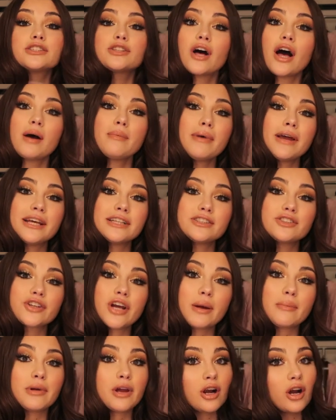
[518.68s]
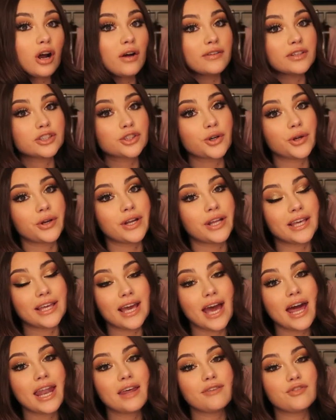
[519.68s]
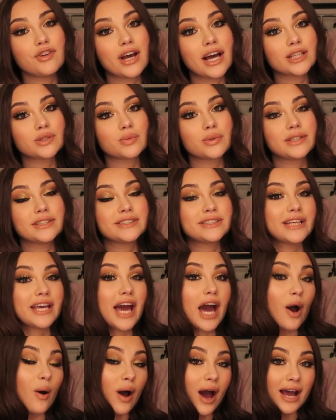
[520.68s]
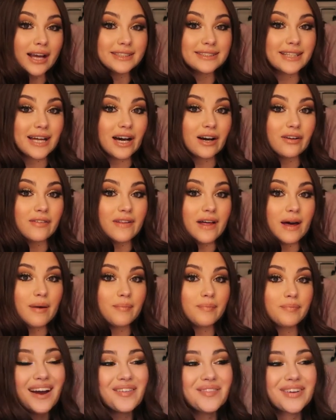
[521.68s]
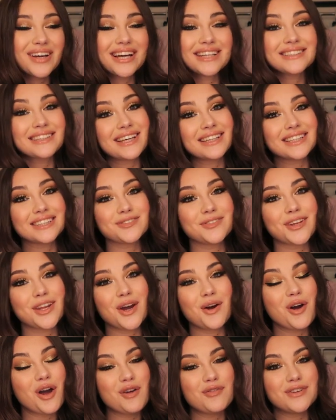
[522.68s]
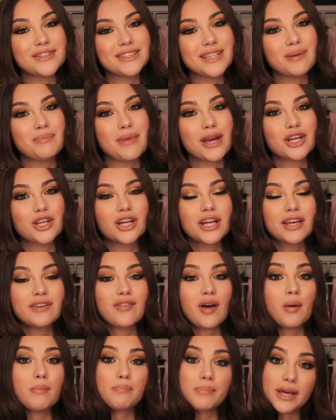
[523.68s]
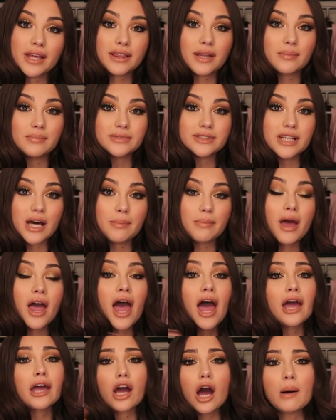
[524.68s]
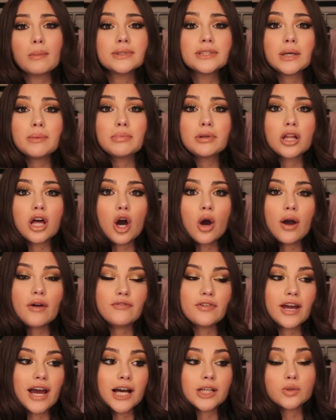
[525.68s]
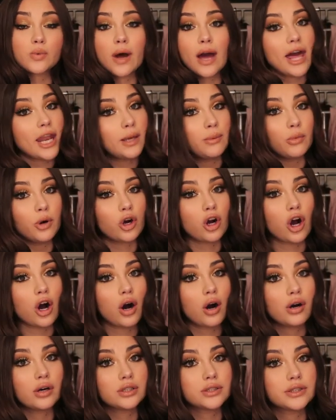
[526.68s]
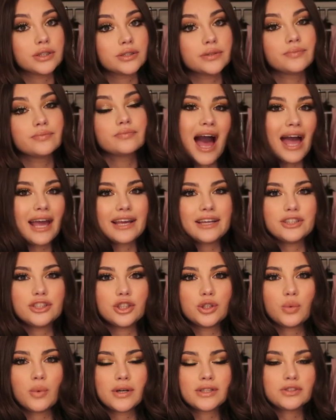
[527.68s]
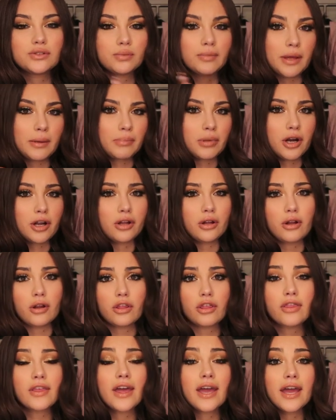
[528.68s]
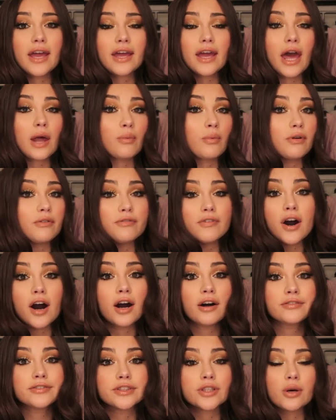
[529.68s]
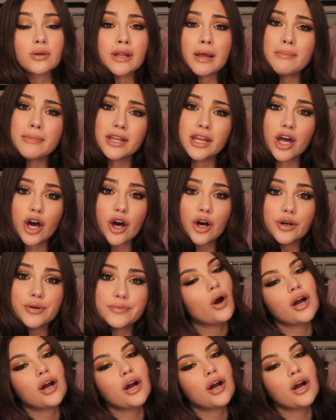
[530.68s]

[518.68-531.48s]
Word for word: So I'll have my Instagram here on the screen again if you guys want to see how I style them. I hope you guys liked this video. If you did, make sure to give it a big thumbs up and comment down below if you guys want any more hauls. I can do ones from like Pretty Little Thing and Revolve, so let me know.